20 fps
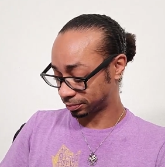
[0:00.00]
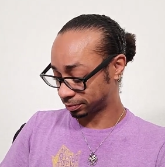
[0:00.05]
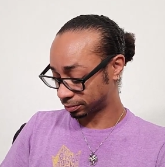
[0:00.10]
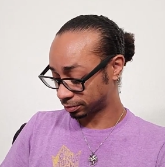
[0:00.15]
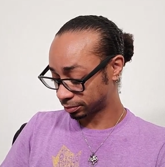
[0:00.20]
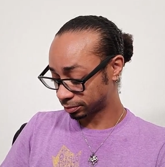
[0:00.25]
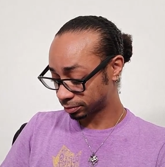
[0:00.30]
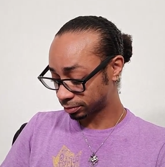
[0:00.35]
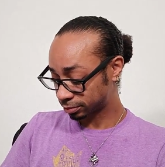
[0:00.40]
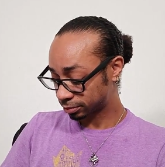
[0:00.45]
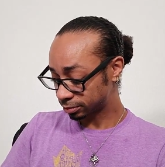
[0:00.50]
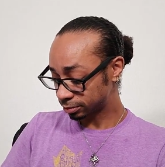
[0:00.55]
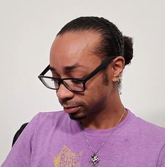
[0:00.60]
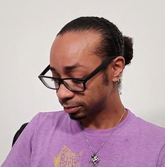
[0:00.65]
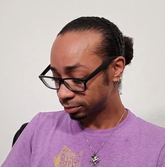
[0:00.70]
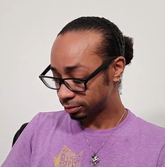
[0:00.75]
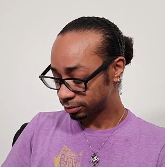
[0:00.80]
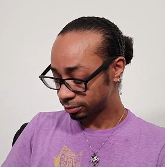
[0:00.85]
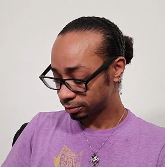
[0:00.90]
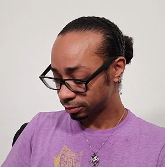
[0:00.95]

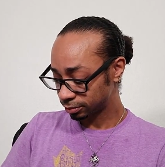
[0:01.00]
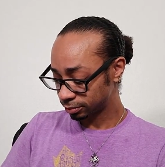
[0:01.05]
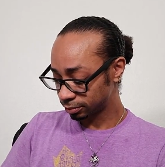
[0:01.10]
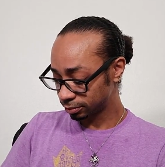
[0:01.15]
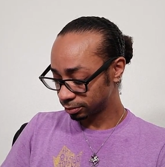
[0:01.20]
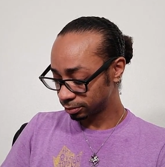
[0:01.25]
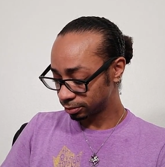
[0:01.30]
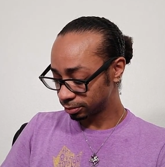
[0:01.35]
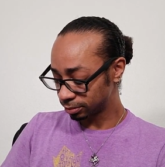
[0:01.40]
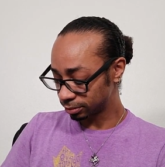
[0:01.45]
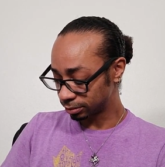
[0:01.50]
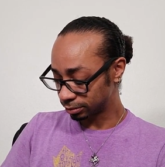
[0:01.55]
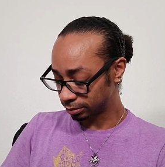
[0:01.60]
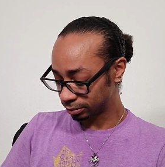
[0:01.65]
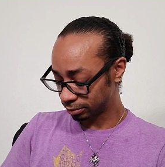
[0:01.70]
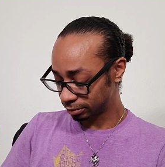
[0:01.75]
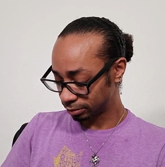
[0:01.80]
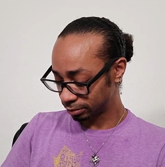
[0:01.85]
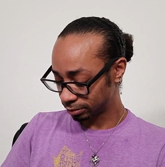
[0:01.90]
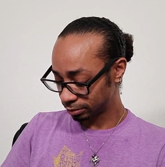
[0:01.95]

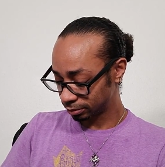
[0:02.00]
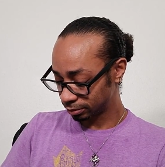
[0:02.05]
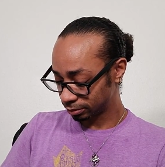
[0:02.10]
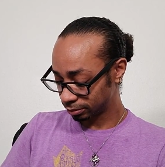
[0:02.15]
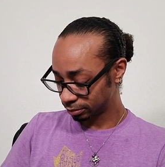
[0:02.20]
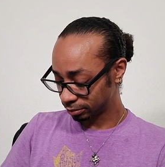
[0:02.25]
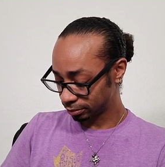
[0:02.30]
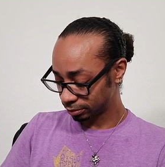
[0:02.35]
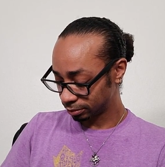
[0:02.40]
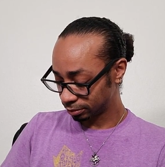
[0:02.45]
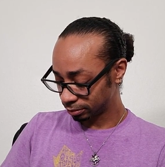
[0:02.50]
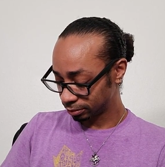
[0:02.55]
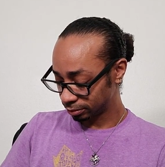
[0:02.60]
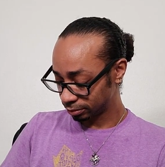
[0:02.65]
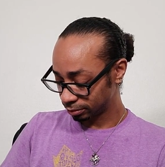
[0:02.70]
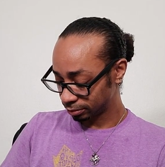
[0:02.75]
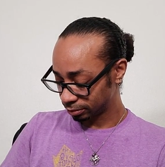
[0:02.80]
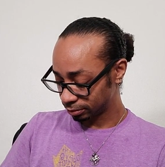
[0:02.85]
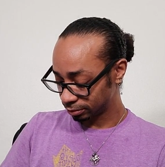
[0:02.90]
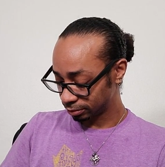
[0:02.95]

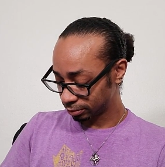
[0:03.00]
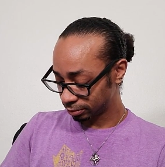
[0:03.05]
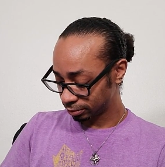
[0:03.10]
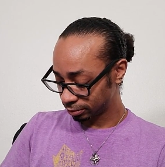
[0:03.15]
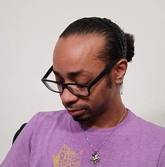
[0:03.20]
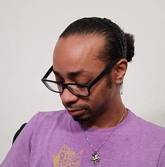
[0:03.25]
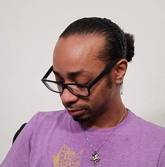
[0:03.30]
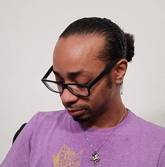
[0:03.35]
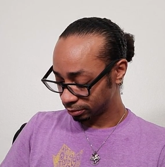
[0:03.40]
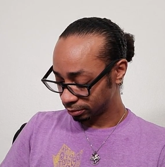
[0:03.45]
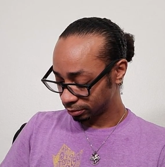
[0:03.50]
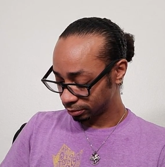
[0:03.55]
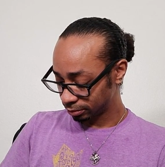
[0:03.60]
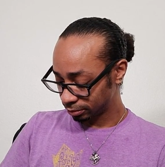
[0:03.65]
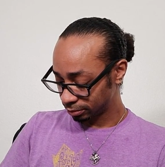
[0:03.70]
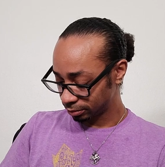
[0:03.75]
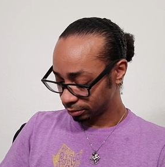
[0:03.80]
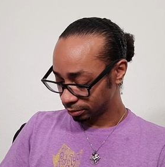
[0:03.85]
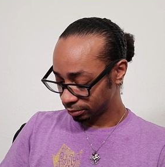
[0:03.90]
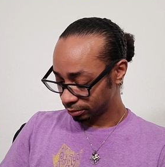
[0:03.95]

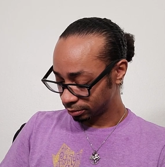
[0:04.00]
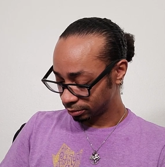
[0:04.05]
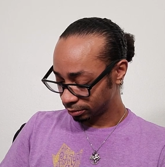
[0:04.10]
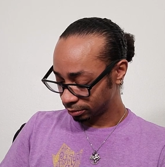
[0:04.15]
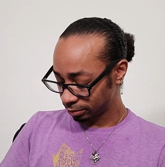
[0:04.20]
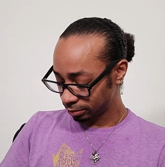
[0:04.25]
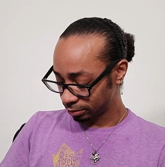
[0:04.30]
Nothing is said.